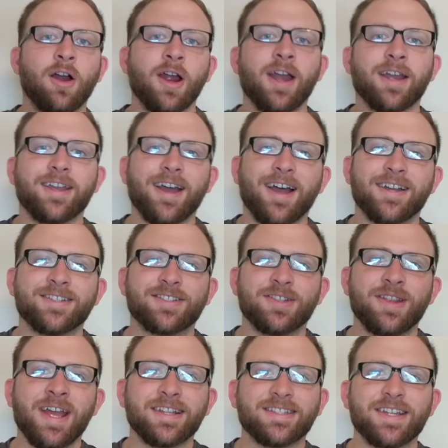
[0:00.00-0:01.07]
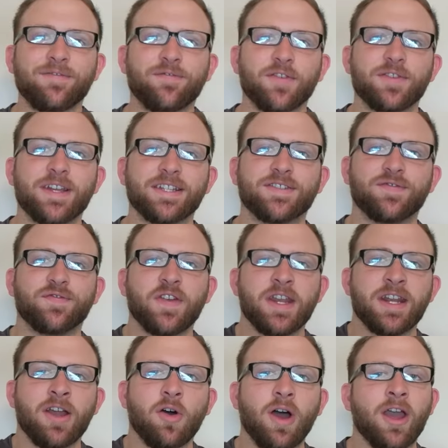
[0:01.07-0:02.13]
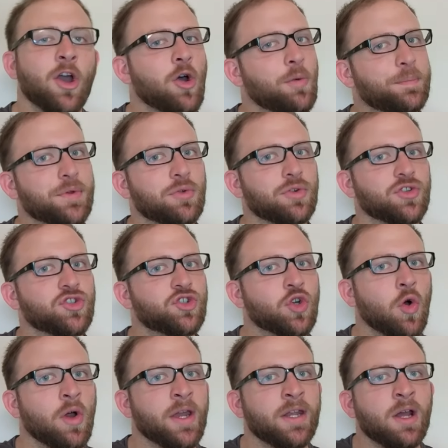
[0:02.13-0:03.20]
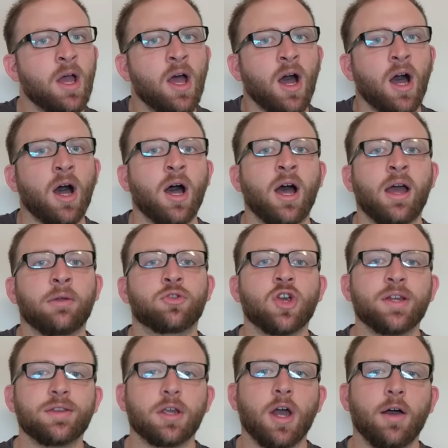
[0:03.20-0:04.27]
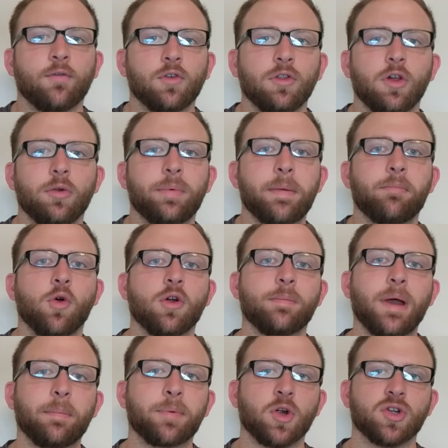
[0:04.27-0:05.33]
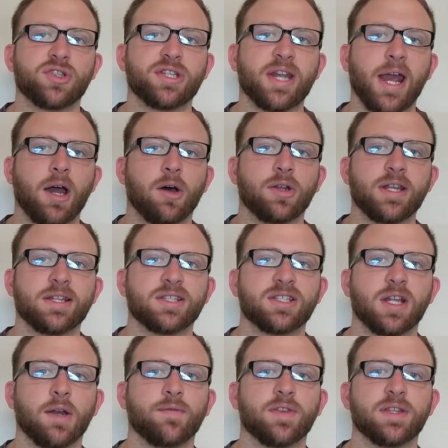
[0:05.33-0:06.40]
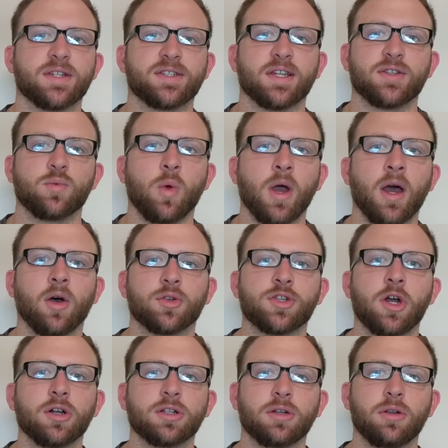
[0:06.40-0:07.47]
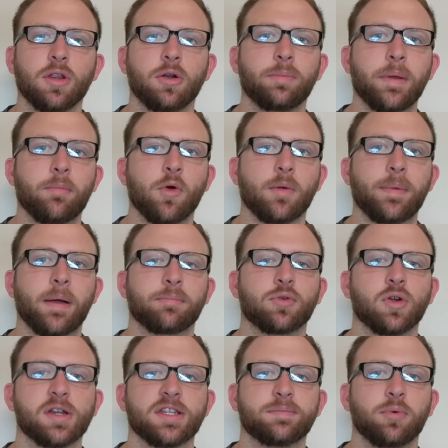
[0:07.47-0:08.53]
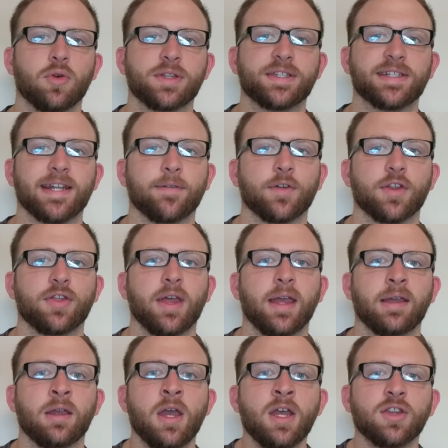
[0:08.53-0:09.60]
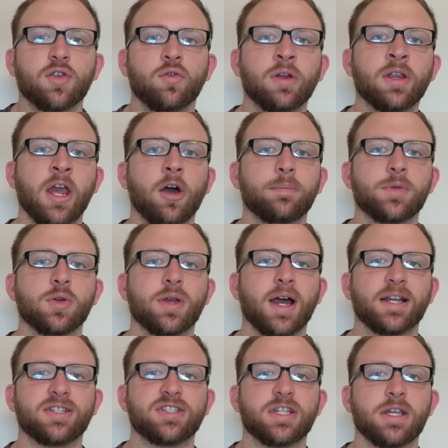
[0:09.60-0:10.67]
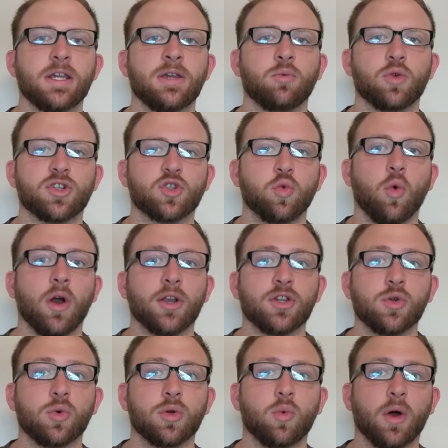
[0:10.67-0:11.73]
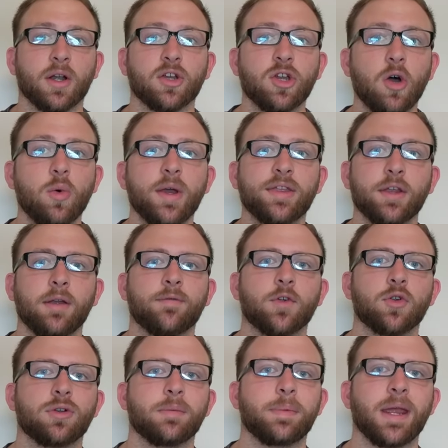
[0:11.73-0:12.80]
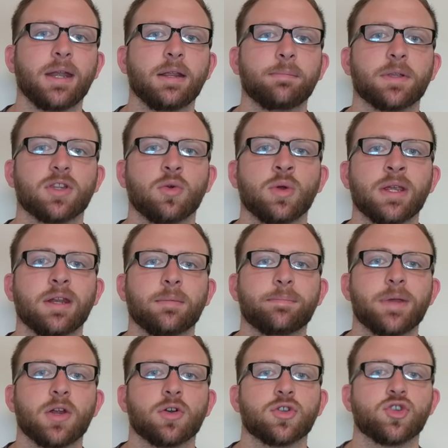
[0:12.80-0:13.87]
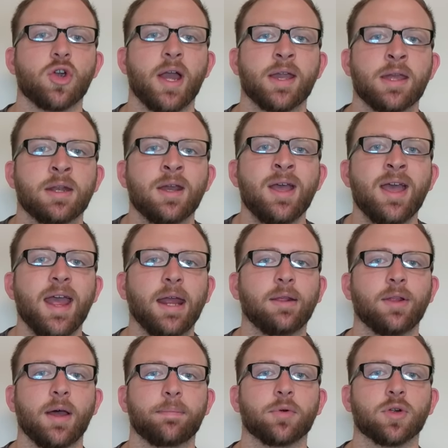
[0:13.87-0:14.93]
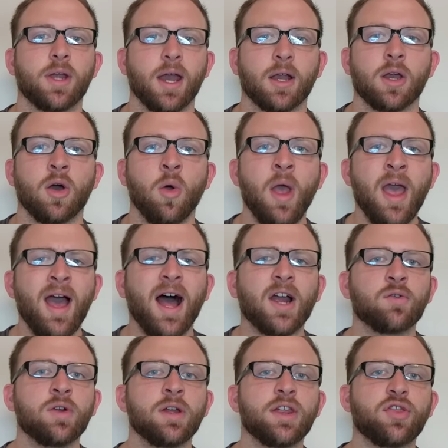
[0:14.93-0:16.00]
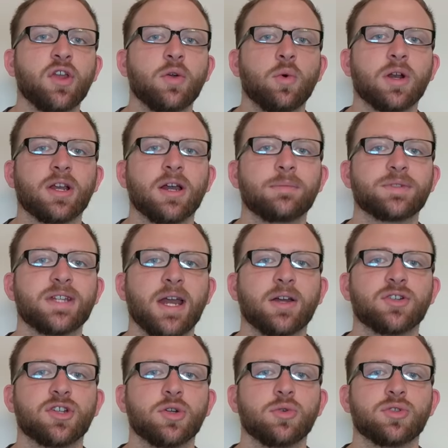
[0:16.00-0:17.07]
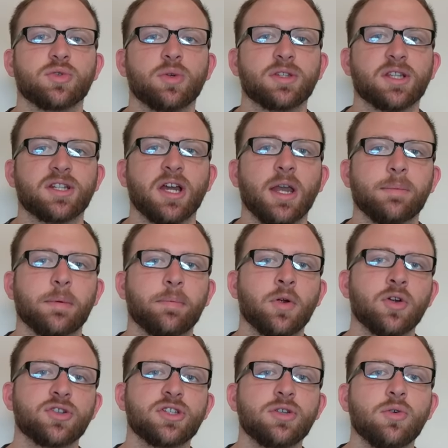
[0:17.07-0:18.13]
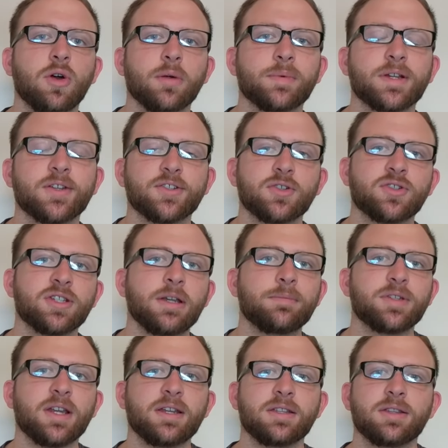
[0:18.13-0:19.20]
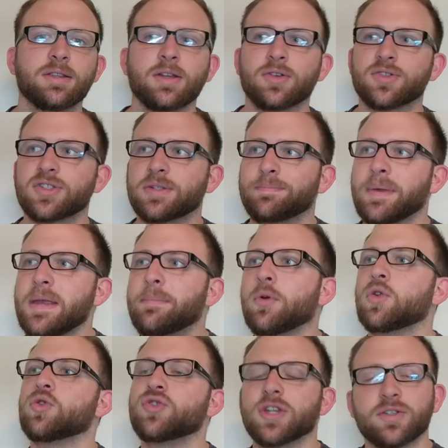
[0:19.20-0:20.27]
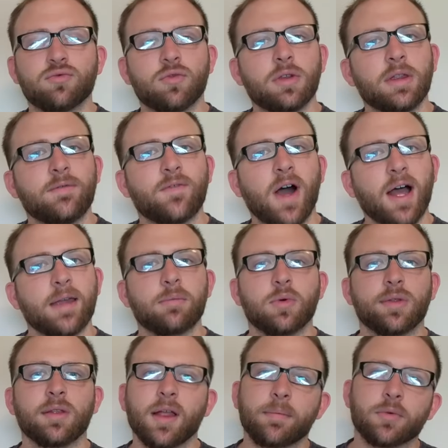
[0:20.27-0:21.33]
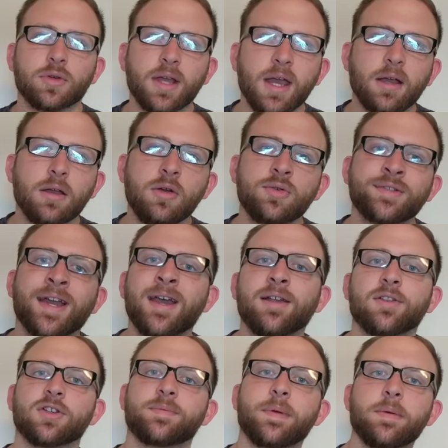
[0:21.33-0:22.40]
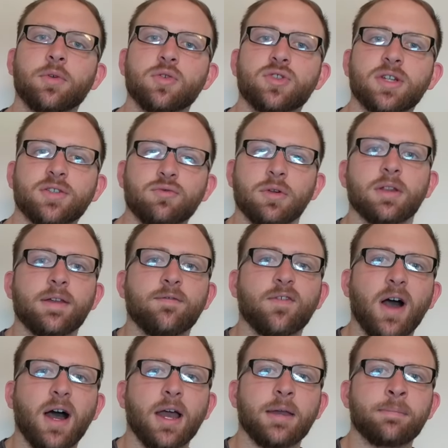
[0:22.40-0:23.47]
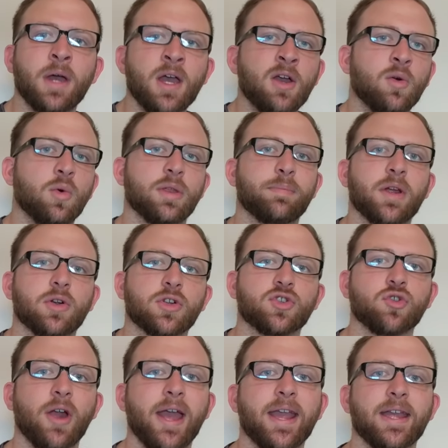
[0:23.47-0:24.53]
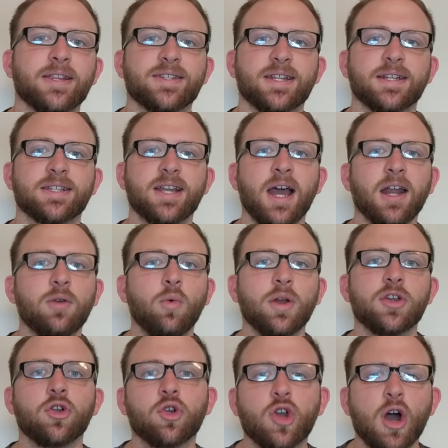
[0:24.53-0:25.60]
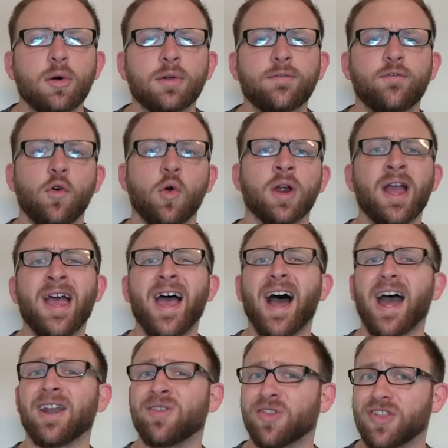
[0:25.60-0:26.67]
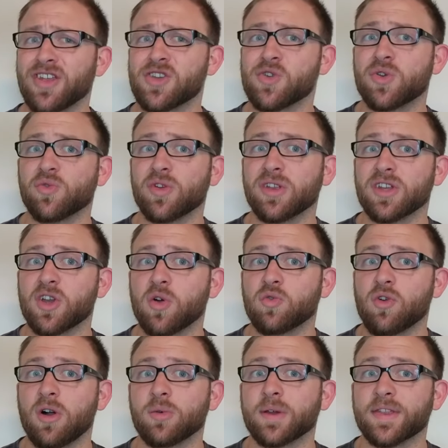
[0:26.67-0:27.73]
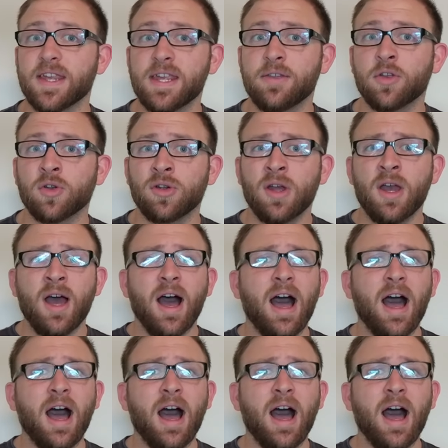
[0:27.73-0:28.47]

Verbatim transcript: Alright guys, so that's it for this video. I hope you enjoyed. I tried to cover a little bit more about personality and stuff in this as well. Talked a little bit more about price points and everything to really help you guys see which one you would want to go with if you're debating between a Bearded Dragon and Leopard Gecko. I really think what it comes down to is what the type of person you are, because there seems like there's people who just really vibe with Leopard Geckos, there's people who just really vibe with Bearded Dragons, and it's kind of what you're going for. I don't think you could really go wrong with either.